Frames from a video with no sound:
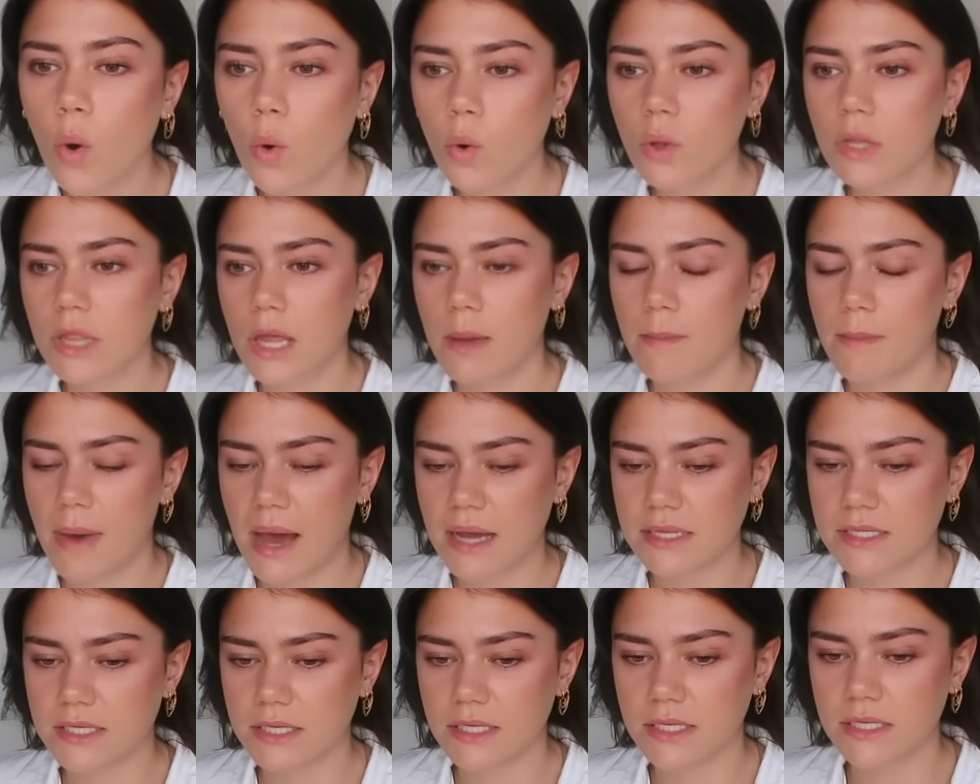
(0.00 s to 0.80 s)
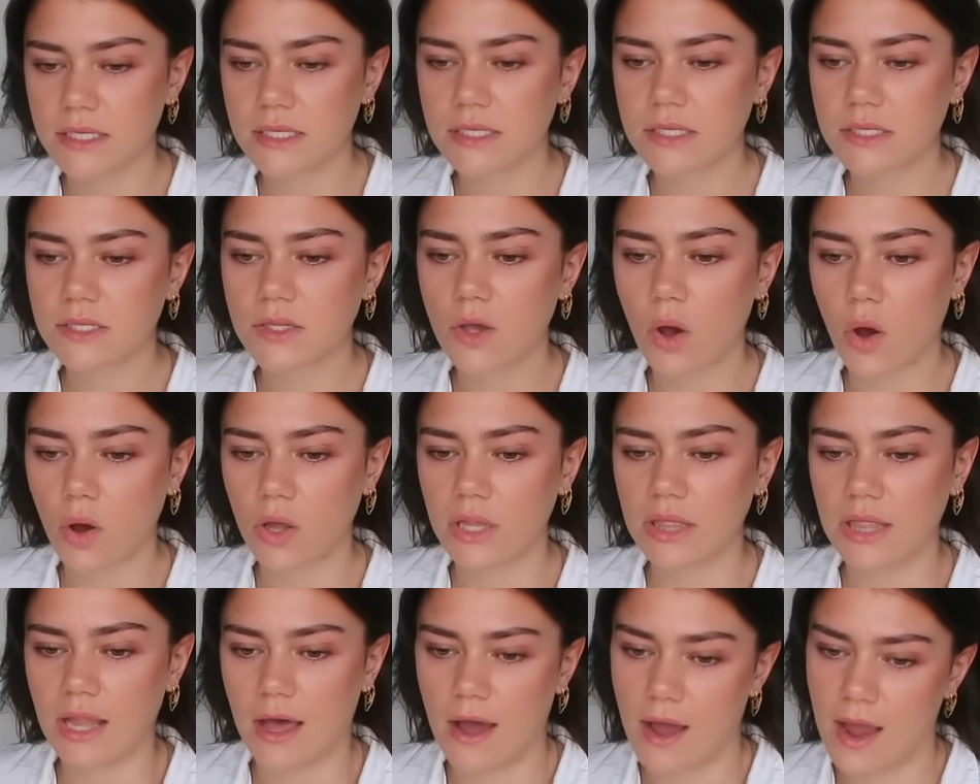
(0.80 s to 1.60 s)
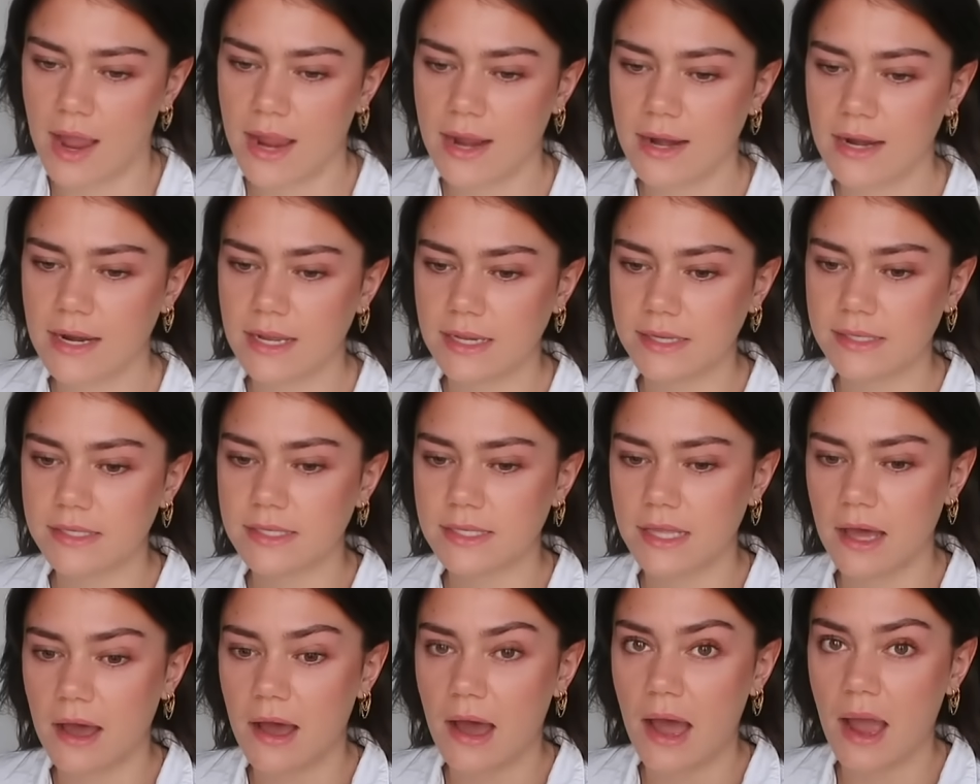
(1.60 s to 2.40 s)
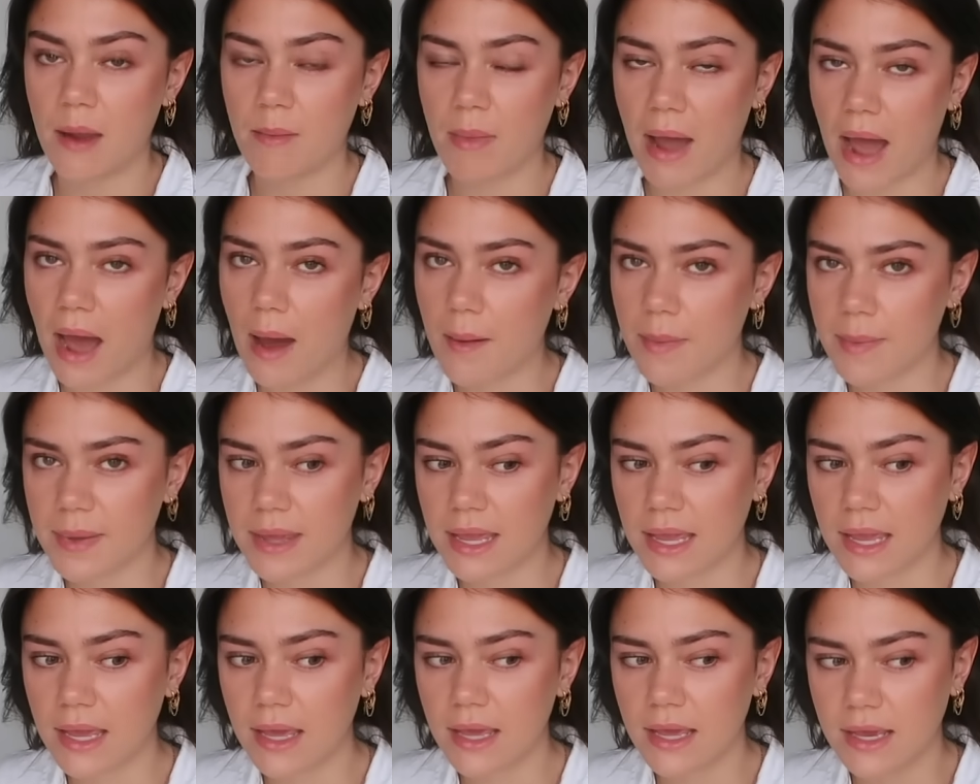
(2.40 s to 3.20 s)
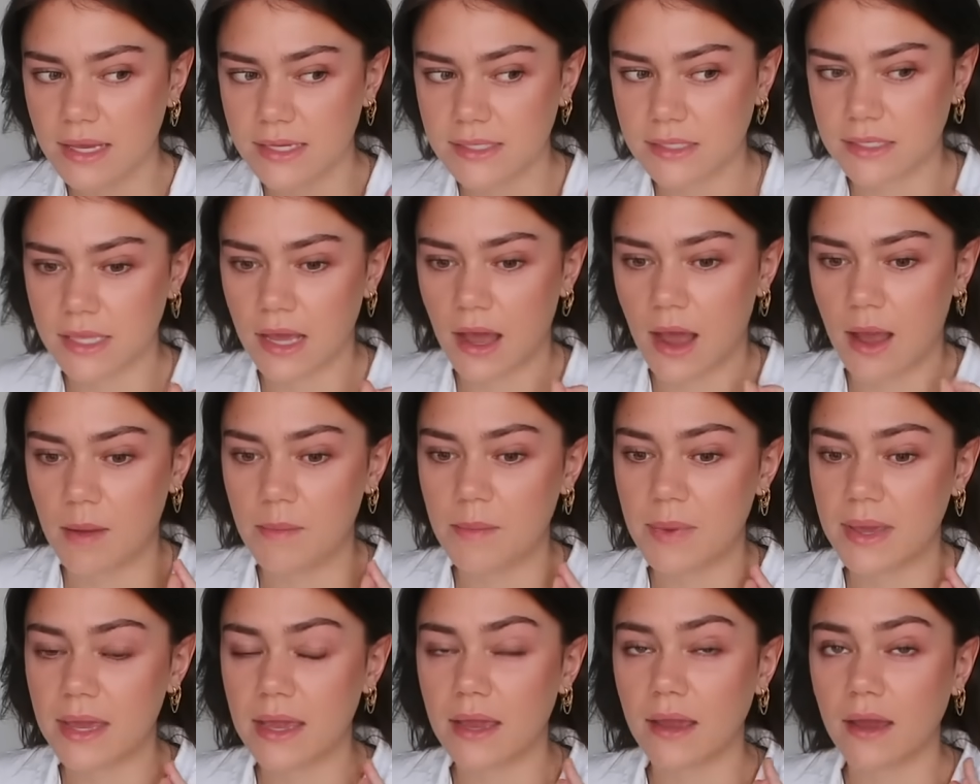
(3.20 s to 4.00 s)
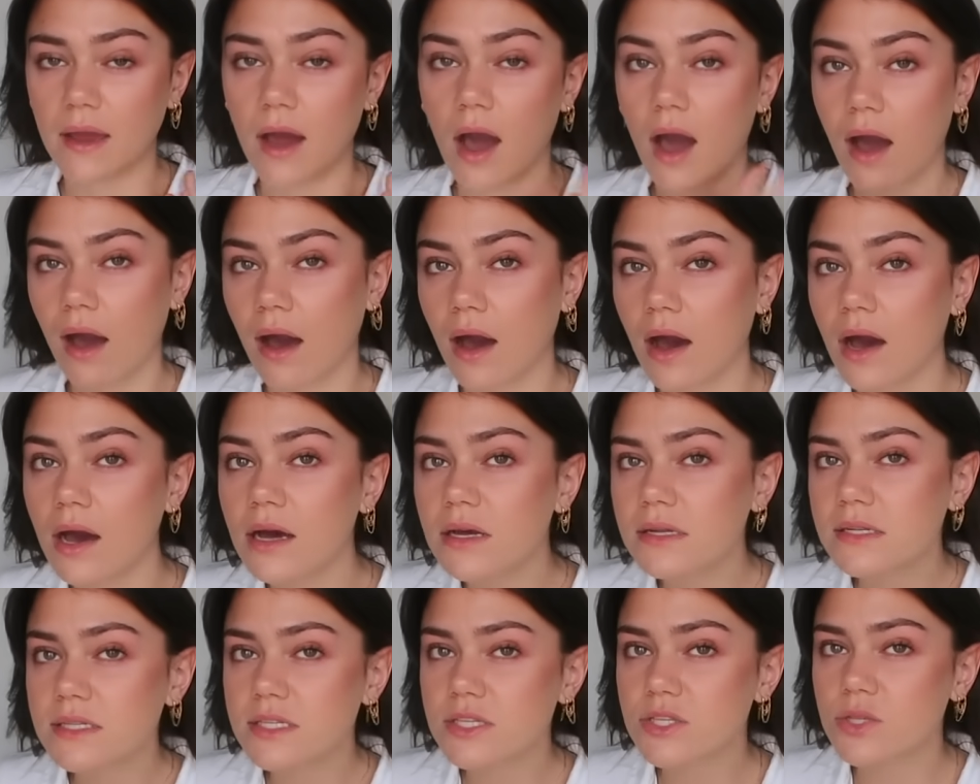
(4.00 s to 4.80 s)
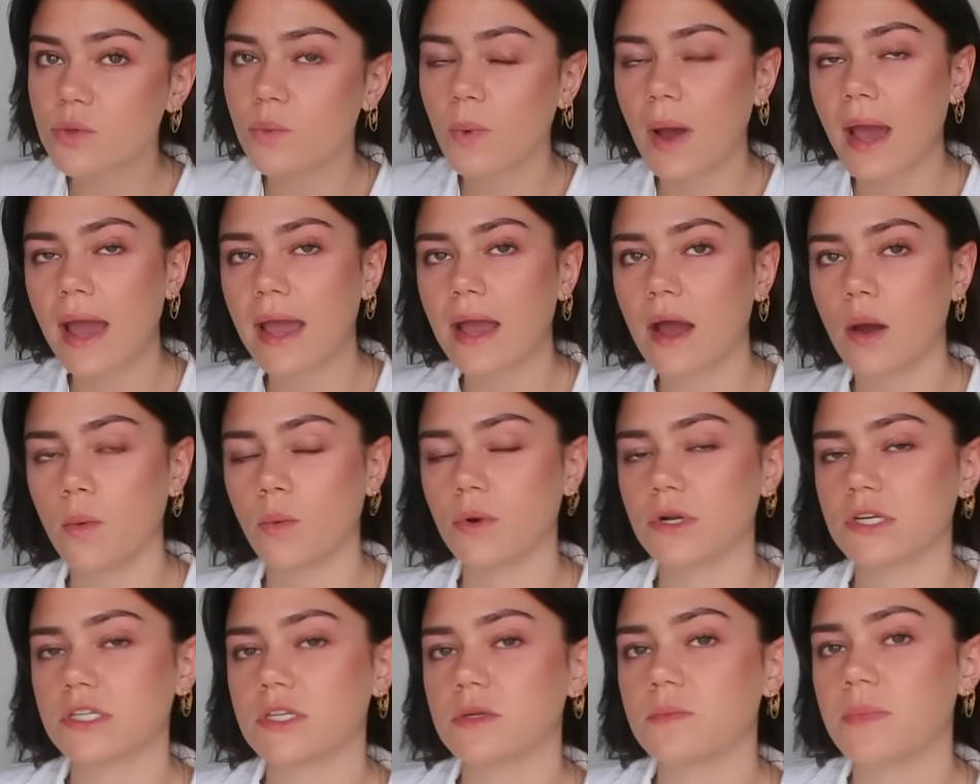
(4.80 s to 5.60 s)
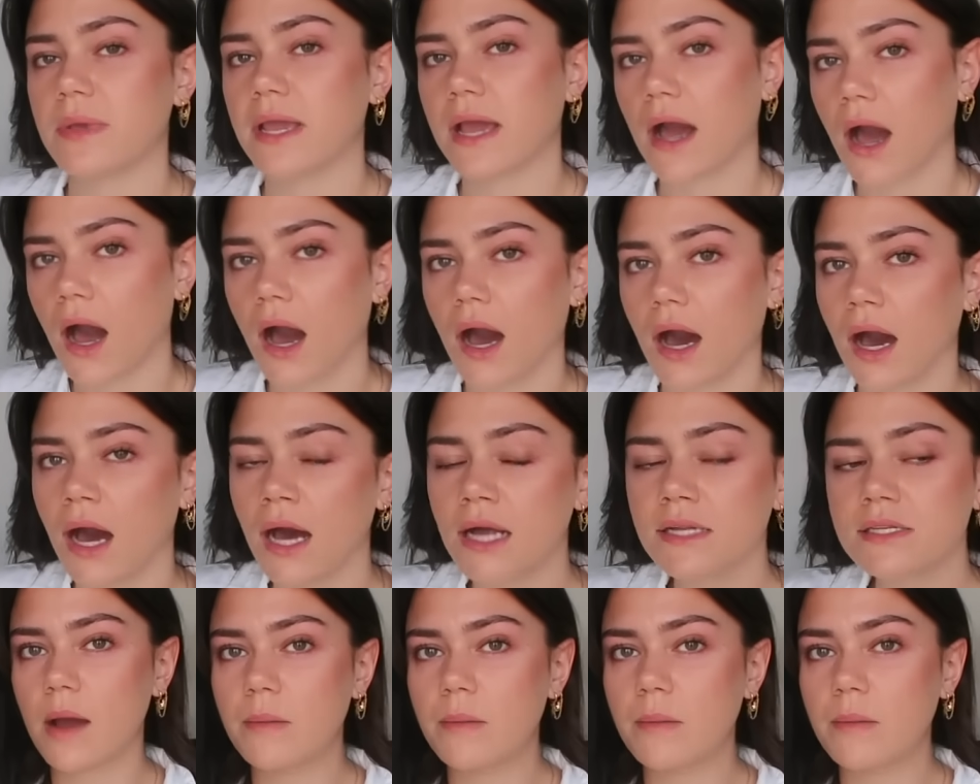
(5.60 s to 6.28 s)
all that matters online is that I'm happy, is that I'm being heard the way I want to be heard.